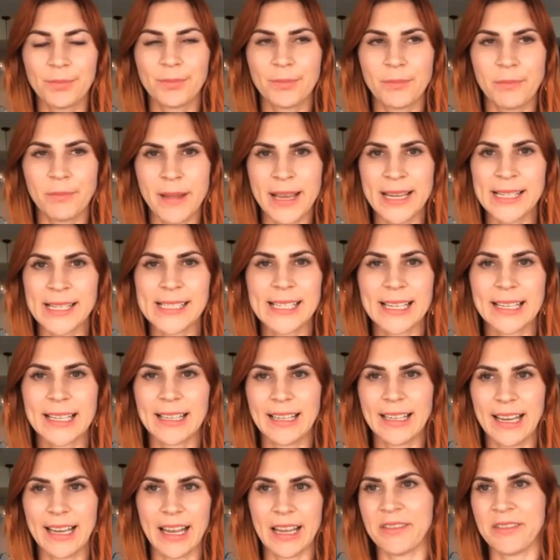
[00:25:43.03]

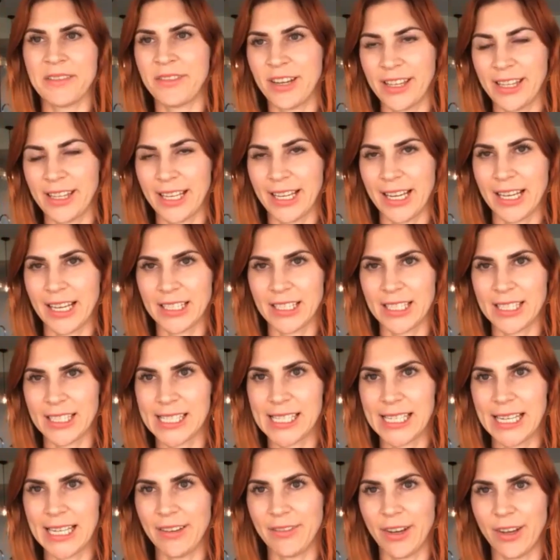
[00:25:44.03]
basically everything under
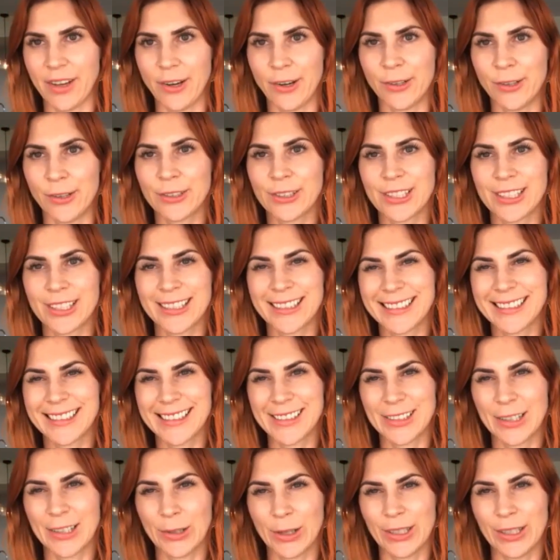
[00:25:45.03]
Sunniva Holt,
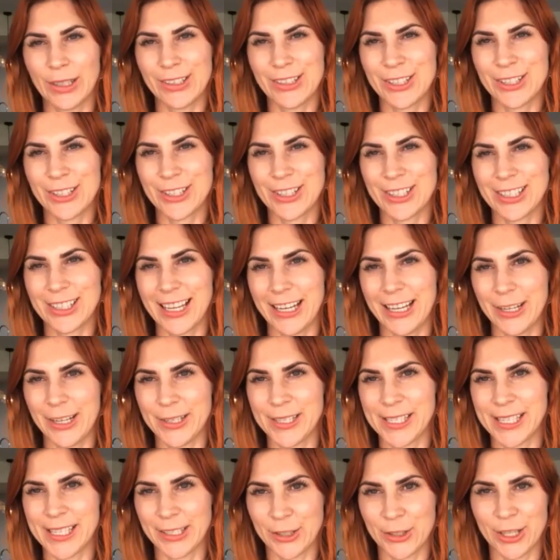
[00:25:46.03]
which I know
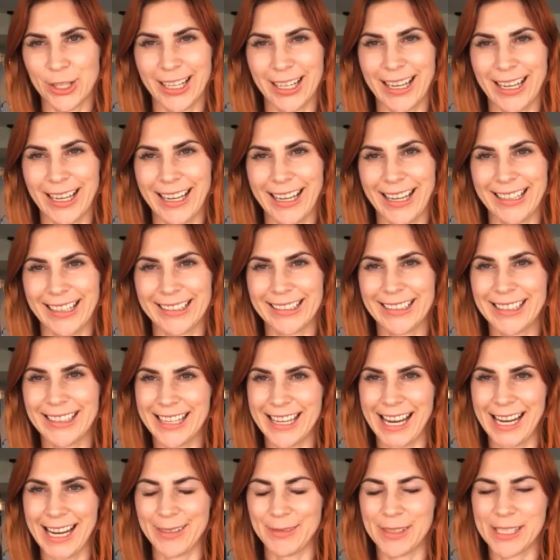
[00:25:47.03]
is a tricky
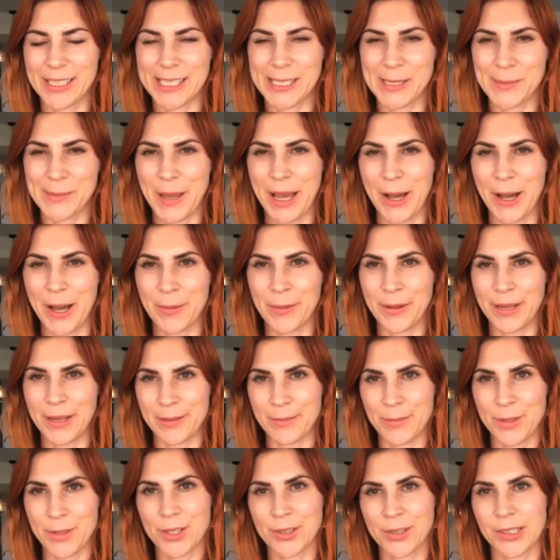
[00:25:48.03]
name to spell, but
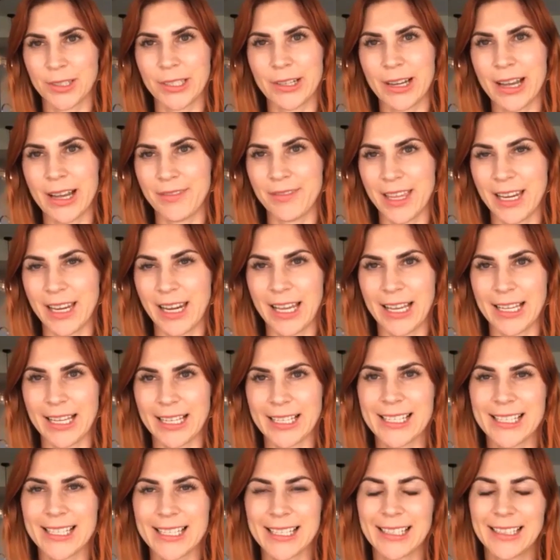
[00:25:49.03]
I'm sure you'll have the
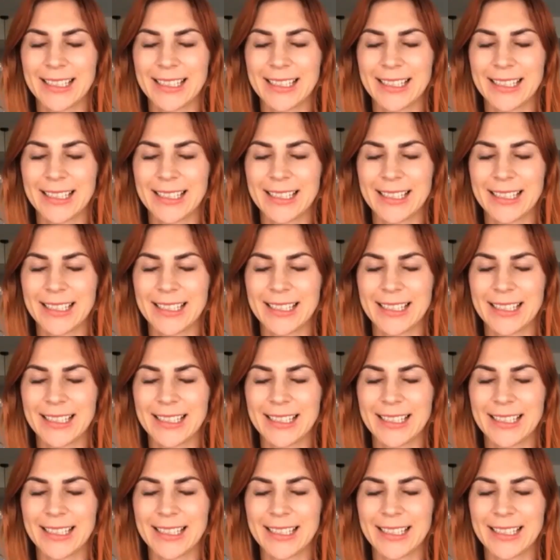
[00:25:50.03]
links